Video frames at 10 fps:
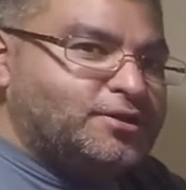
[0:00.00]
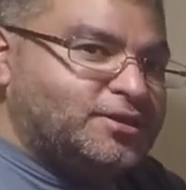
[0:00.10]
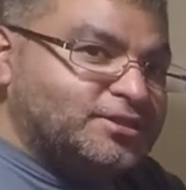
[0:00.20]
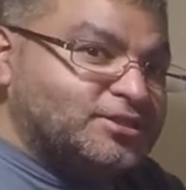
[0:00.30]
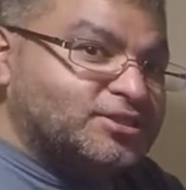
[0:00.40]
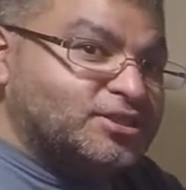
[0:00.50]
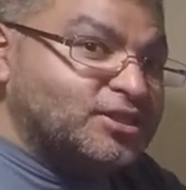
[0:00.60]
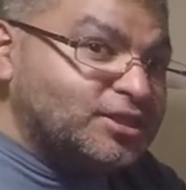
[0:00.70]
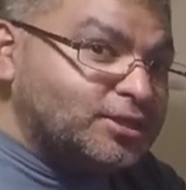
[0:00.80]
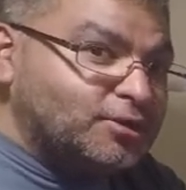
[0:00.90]
This is
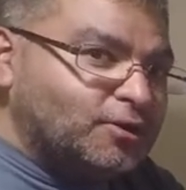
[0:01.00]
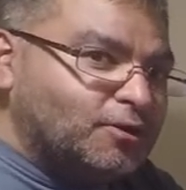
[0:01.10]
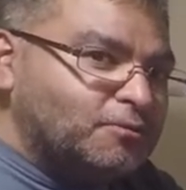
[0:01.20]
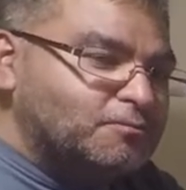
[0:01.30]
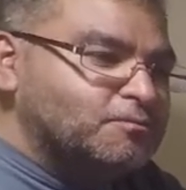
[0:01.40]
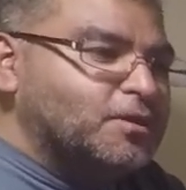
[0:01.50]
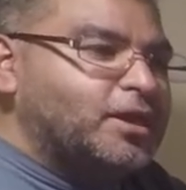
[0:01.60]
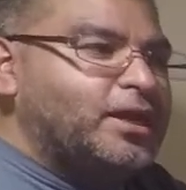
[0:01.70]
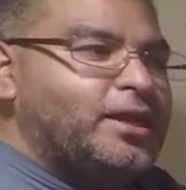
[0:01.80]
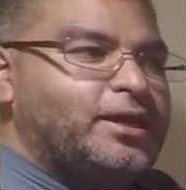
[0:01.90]
legal.
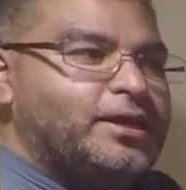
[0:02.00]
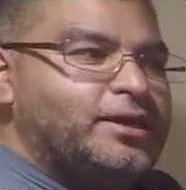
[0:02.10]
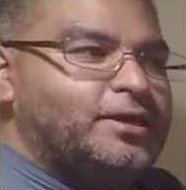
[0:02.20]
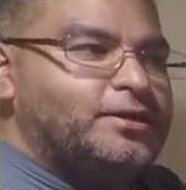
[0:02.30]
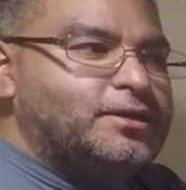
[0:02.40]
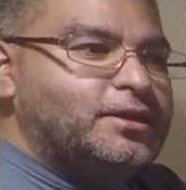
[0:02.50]
And